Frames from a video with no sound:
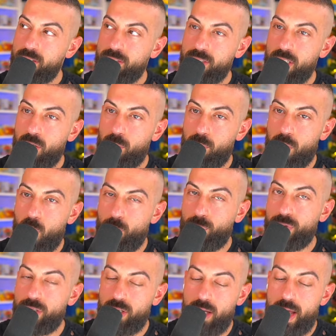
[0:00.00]
Slow, bro.
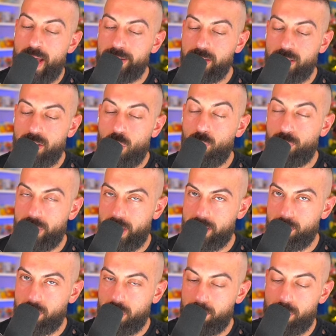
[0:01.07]
Hopefully you get
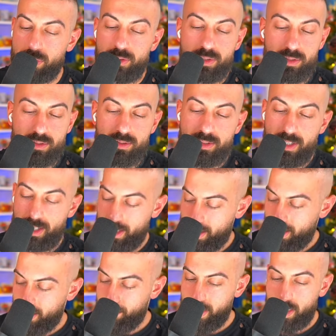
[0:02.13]
some good pulls.
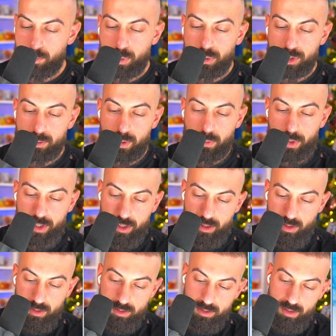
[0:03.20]
May the pulls be with
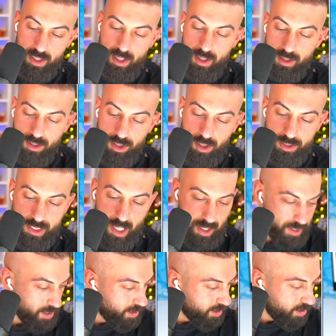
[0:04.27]
you. Golduck.